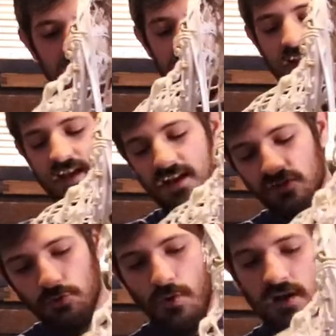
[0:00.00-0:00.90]
it
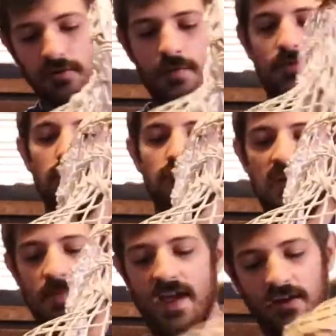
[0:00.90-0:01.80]
and swallow up those
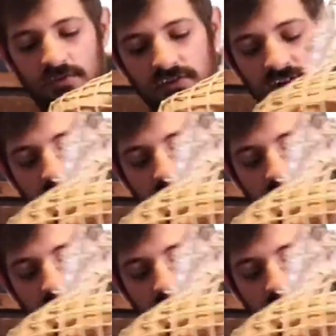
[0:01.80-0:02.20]
rebounds.